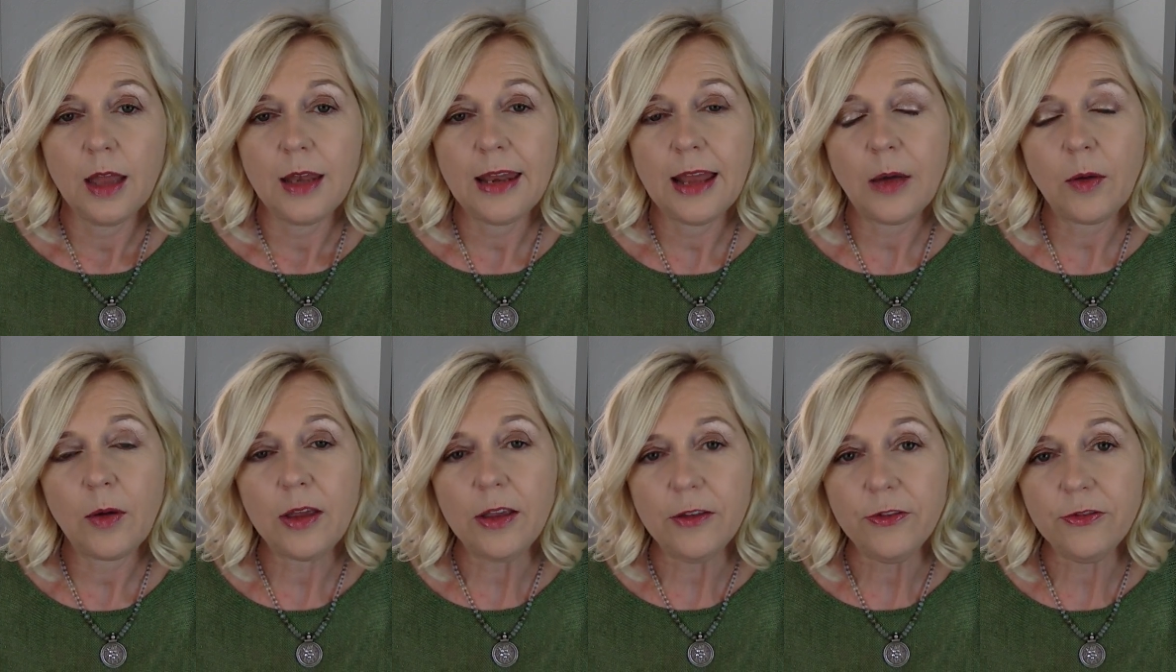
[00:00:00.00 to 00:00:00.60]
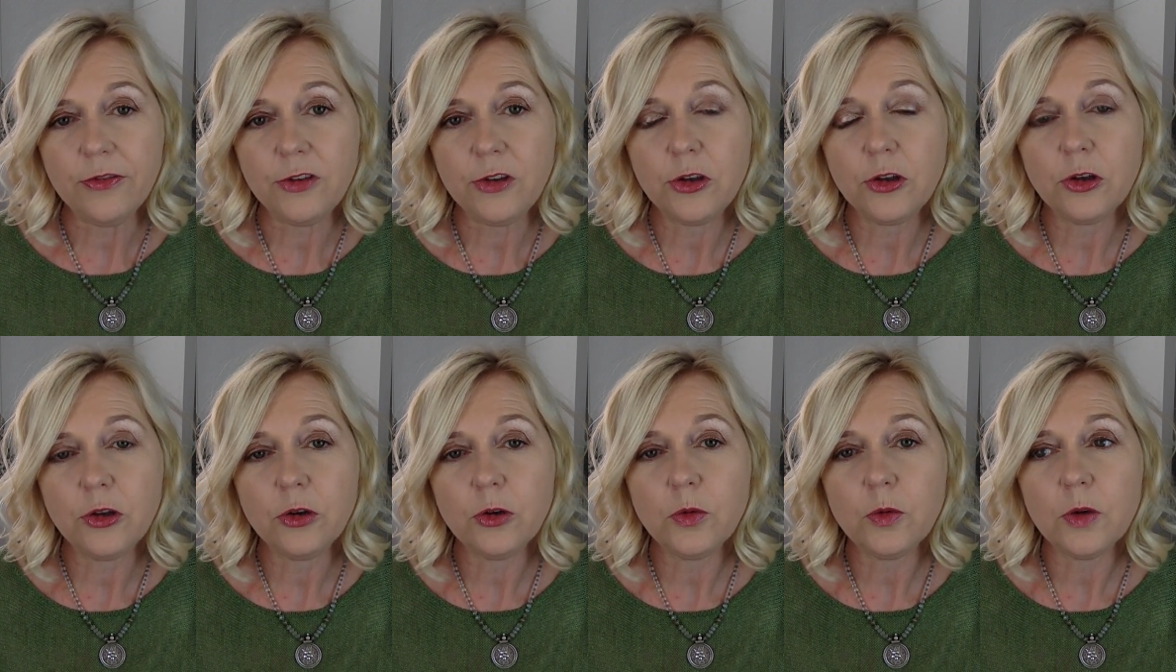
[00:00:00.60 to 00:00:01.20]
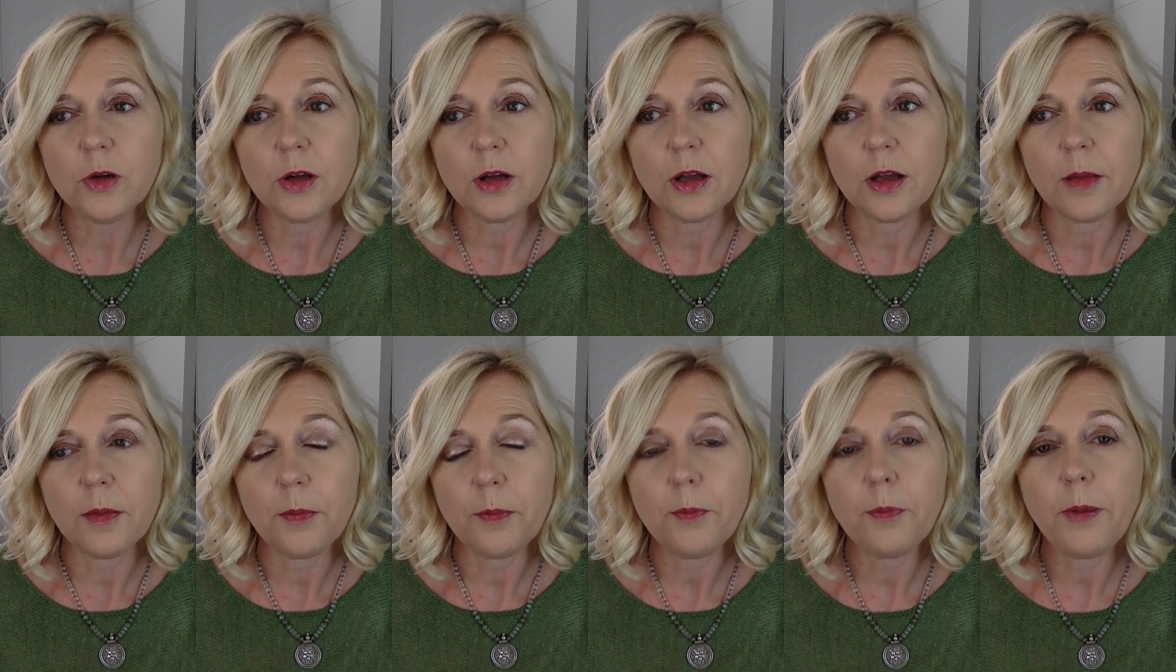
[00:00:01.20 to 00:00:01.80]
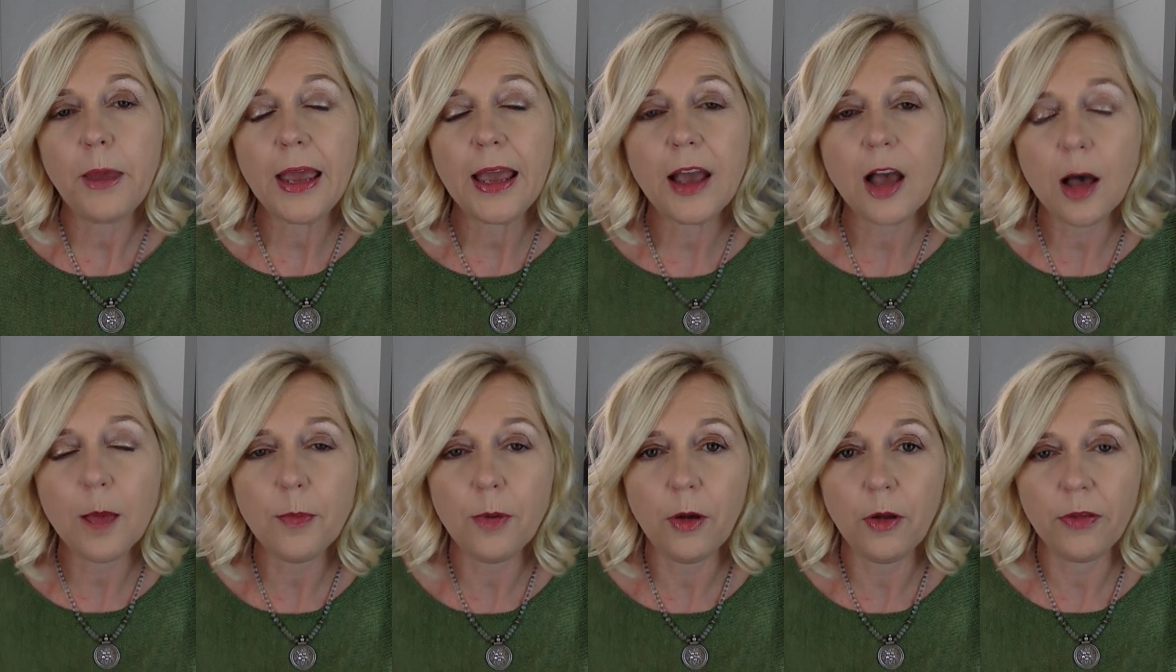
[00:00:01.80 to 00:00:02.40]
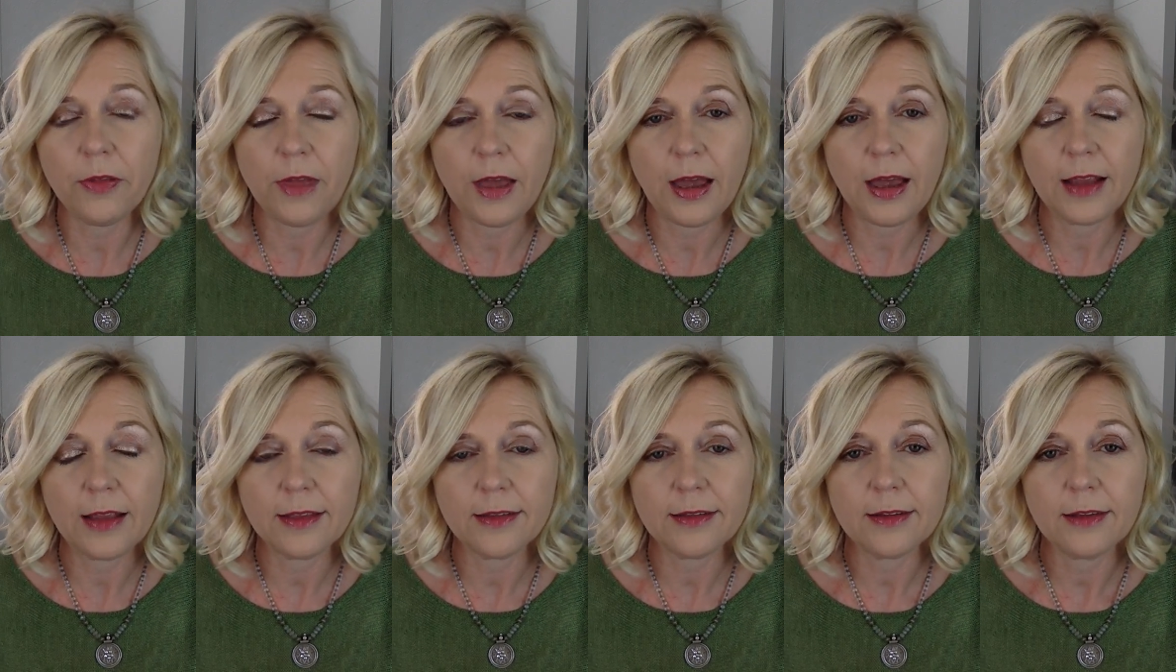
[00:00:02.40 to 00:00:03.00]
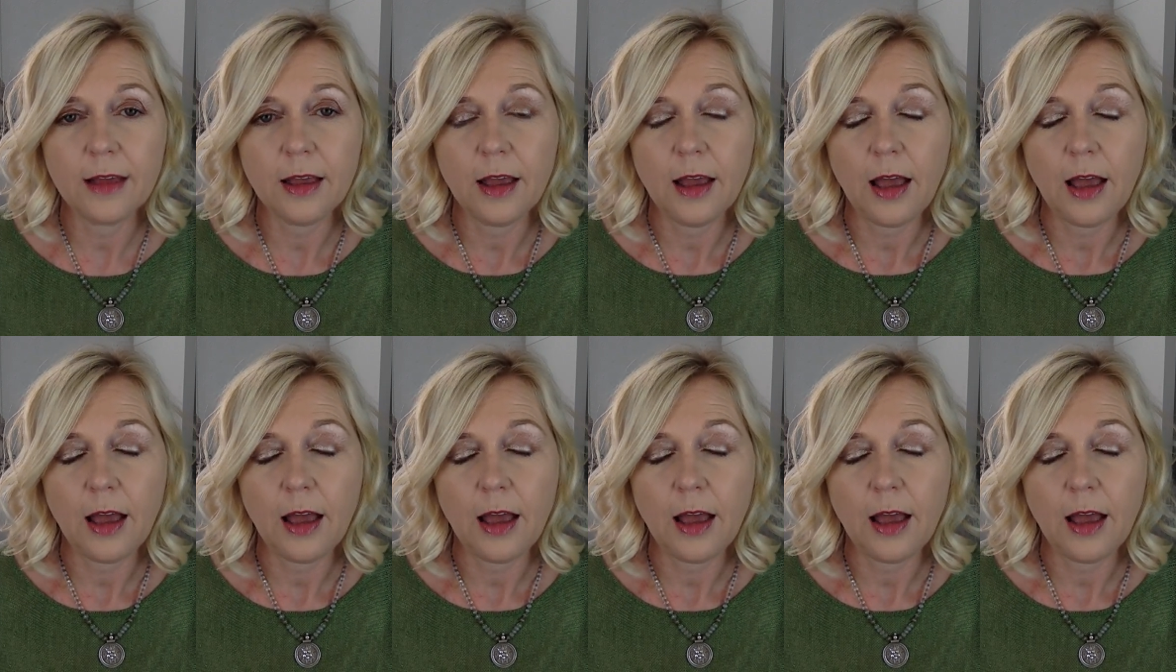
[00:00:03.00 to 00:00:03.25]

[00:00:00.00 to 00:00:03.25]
Now, if you pick up on that